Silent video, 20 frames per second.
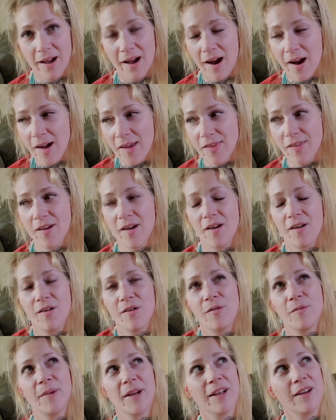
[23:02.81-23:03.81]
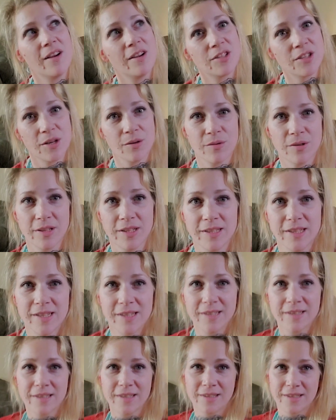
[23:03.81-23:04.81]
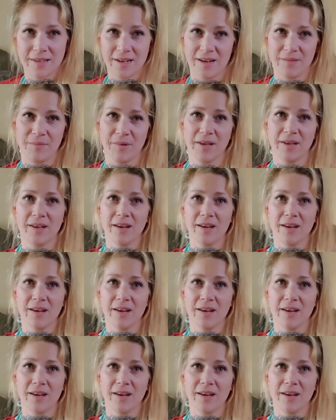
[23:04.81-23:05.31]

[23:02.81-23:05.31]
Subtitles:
I thought, oh my gosh, I really did it this time.